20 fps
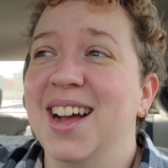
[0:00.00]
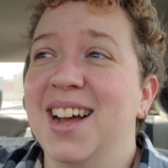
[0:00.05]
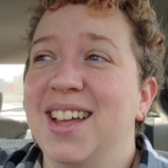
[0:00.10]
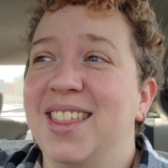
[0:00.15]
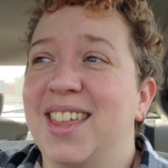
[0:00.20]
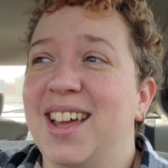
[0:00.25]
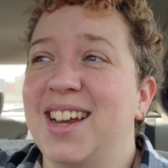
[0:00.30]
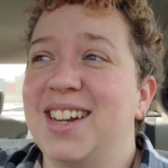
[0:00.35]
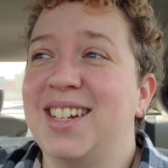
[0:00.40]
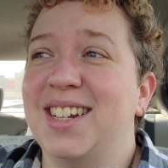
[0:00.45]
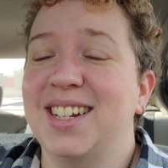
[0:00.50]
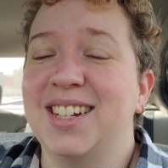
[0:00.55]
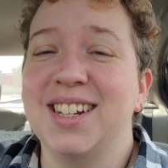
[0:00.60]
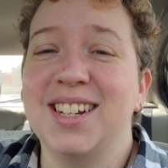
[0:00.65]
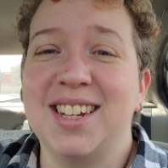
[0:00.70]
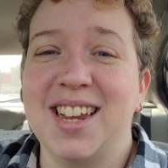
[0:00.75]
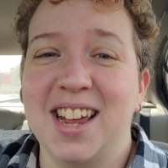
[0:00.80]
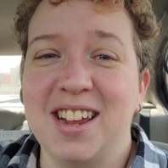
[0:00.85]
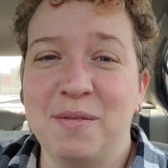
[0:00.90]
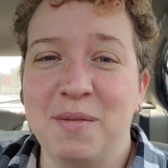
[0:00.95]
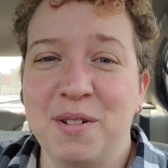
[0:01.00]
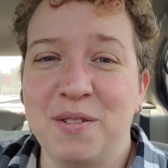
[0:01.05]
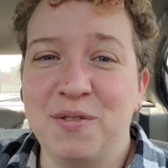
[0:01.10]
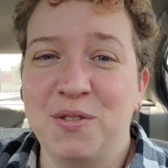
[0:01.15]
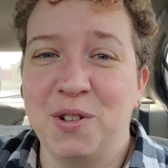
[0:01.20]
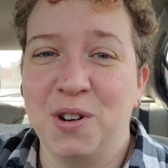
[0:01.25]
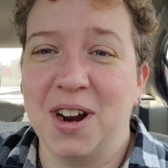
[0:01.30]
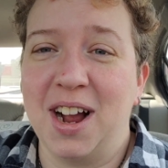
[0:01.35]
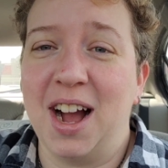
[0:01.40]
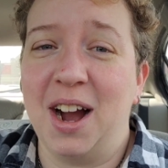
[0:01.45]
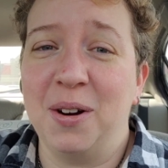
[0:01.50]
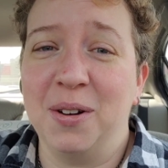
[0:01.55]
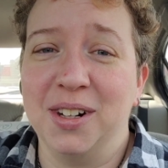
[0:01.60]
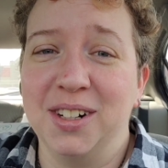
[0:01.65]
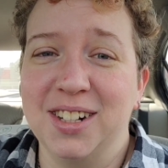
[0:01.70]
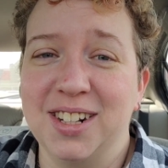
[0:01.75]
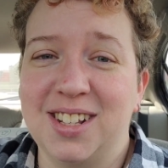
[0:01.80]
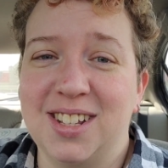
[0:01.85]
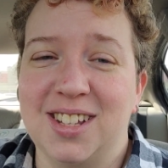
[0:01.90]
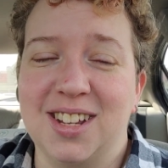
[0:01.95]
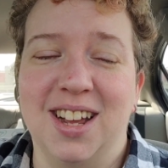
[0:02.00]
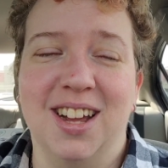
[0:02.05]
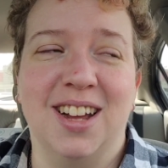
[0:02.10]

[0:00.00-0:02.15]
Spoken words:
That didn't take me 4 hours.